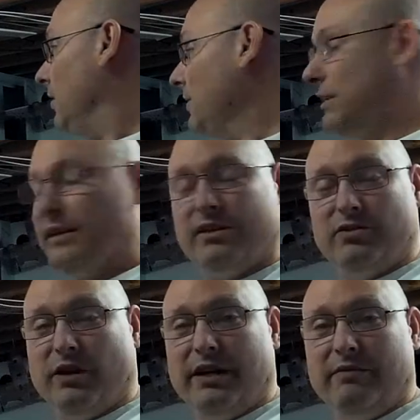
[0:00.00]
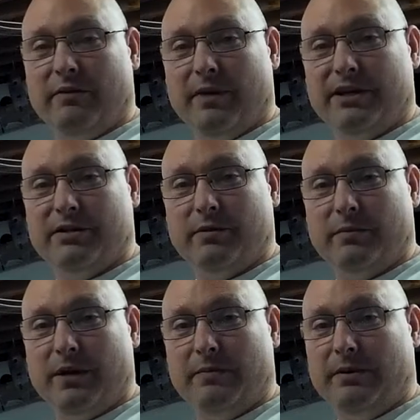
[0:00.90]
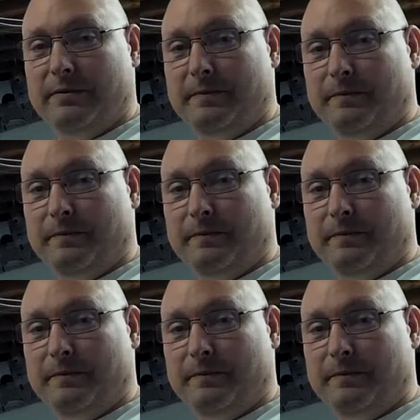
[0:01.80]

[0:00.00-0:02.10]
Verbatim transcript: Always like to trade information with people.